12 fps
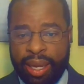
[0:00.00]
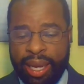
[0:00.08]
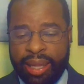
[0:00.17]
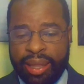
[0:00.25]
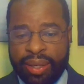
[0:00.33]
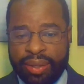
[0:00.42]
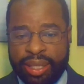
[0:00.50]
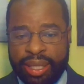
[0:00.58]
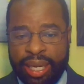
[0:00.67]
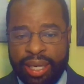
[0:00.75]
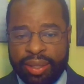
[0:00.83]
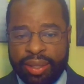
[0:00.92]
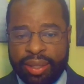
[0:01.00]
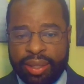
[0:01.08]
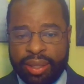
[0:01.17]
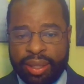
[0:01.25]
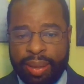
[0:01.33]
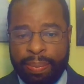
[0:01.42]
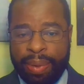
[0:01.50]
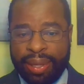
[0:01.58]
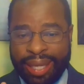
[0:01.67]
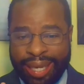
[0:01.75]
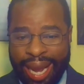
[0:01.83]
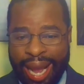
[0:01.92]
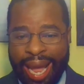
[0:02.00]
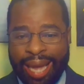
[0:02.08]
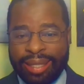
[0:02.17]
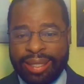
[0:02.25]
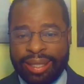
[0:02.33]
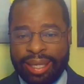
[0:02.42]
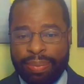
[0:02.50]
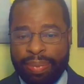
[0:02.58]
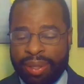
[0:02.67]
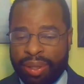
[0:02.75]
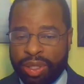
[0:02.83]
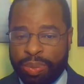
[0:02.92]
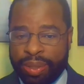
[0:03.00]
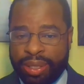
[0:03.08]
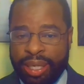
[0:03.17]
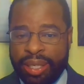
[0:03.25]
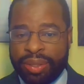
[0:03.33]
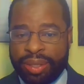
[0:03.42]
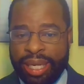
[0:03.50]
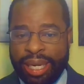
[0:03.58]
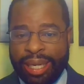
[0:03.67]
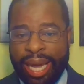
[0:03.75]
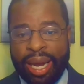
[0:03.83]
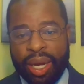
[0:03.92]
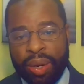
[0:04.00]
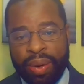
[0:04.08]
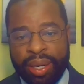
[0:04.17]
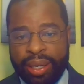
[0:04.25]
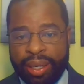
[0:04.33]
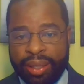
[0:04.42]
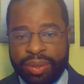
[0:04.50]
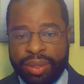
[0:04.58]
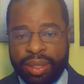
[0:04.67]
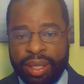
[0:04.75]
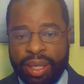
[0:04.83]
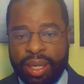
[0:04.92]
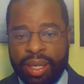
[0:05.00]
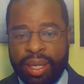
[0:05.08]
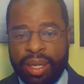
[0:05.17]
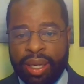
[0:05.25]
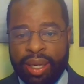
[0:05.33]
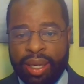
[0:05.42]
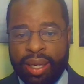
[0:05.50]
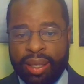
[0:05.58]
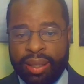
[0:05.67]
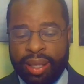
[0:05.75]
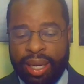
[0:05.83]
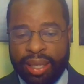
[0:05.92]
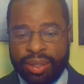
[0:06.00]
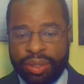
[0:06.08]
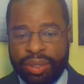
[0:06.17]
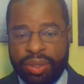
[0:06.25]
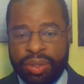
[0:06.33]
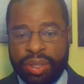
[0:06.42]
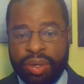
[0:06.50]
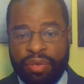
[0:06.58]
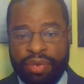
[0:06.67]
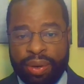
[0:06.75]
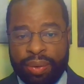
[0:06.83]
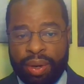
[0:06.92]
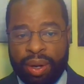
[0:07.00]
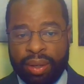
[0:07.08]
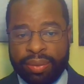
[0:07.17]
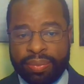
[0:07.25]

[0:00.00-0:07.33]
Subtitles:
in their states, but those procedures cannot go against the Constitution or federal law.